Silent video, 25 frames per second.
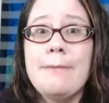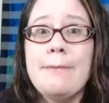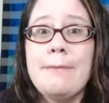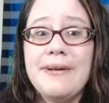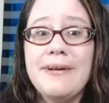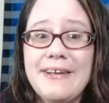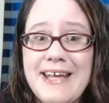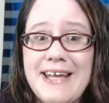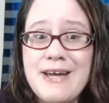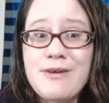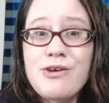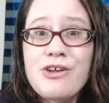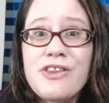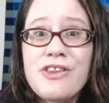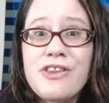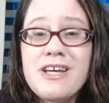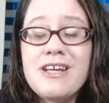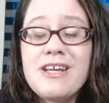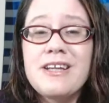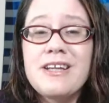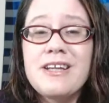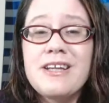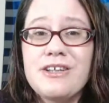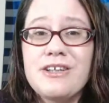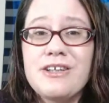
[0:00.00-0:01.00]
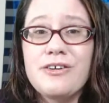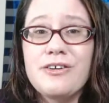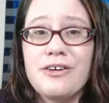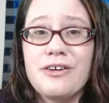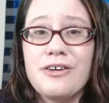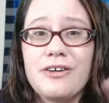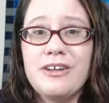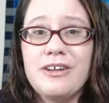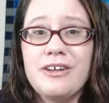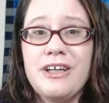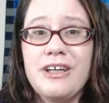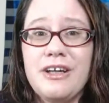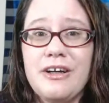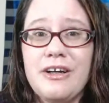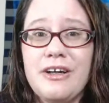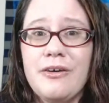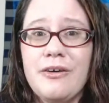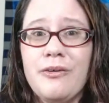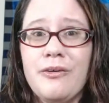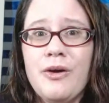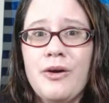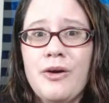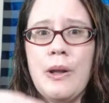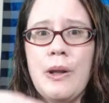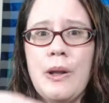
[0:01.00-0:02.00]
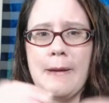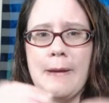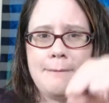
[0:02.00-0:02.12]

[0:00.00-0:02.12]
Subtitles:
play with it, like you're, you know, like,